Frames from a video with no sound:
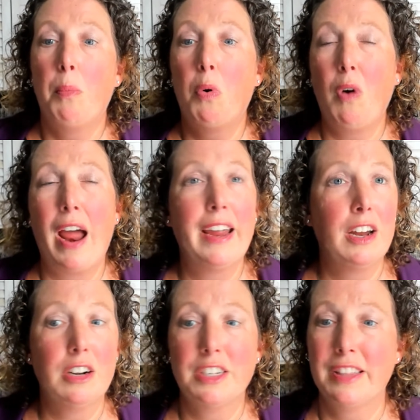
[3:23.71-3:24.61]

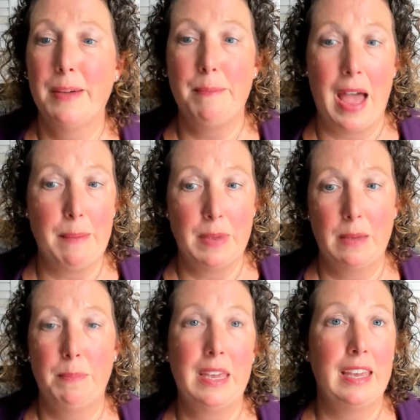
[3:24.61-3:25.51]
prior to the
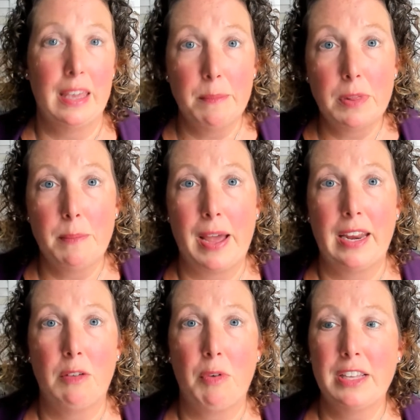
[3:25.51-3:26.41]
mapping being
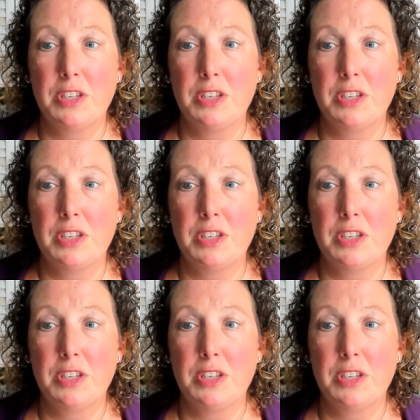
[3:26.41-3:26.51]
implemented, right?